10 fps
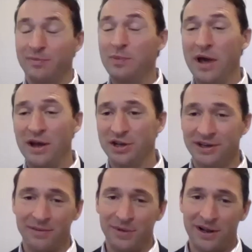be
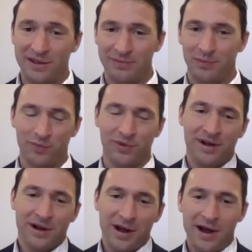patient. I think
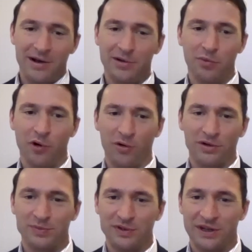new
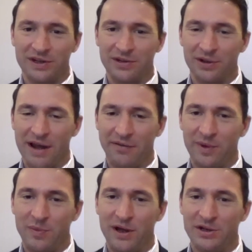brokers in particular, they have to
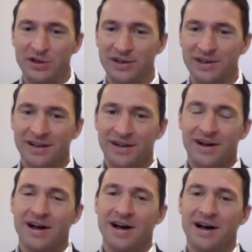be patient.
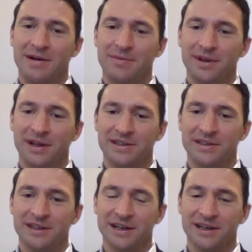
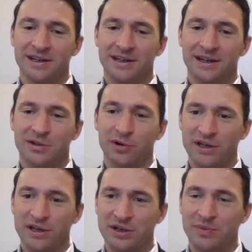It's a
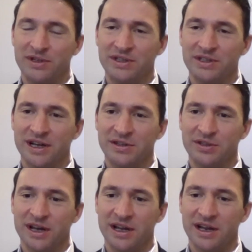relationship business, as you
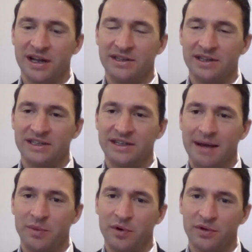said, and it takes
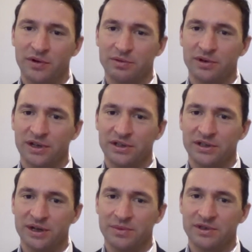time to build those
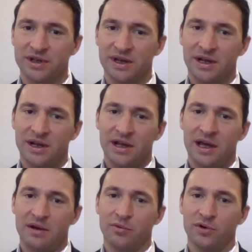relationships
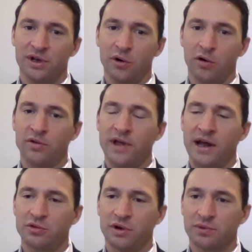and really earn that
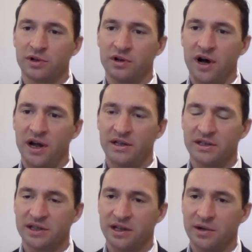trust with
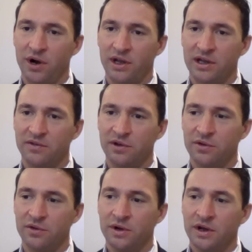clients that they want to give you